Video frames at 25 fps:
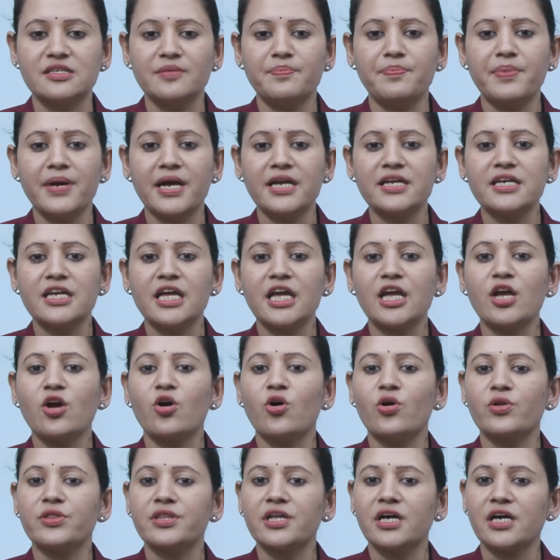depending
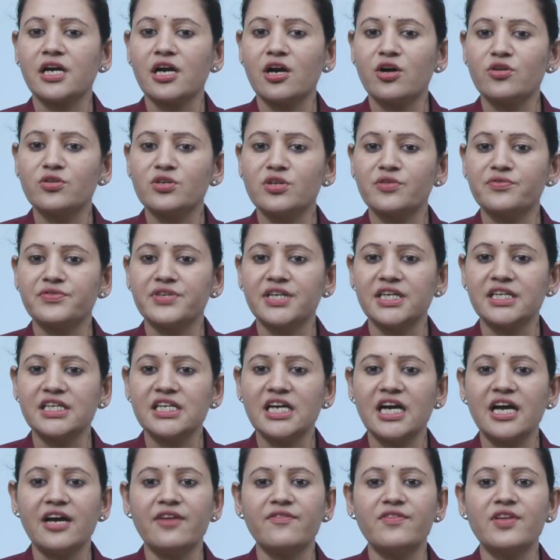on the amount of
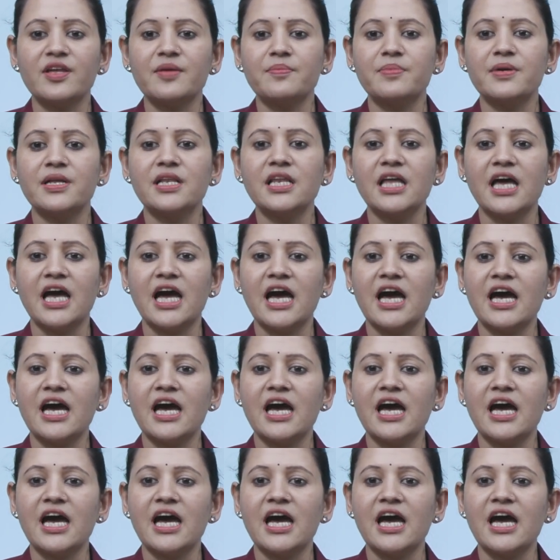data available